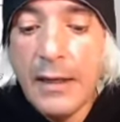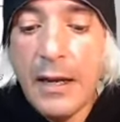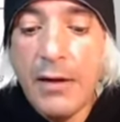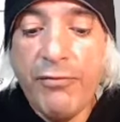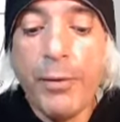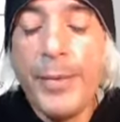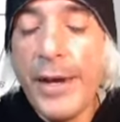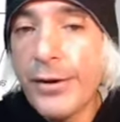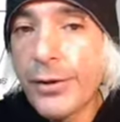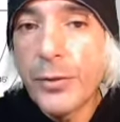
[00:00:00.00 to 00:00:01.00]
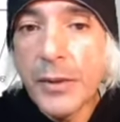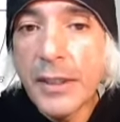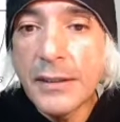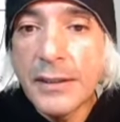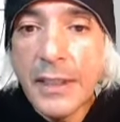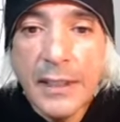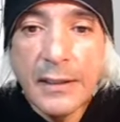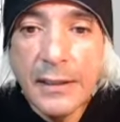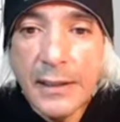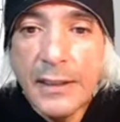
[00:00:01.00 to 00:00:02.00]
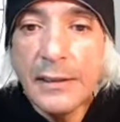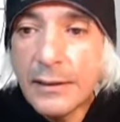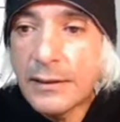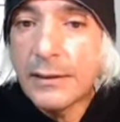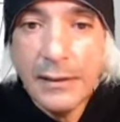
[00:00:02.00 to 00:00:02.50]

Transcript: uh, for better or worse, these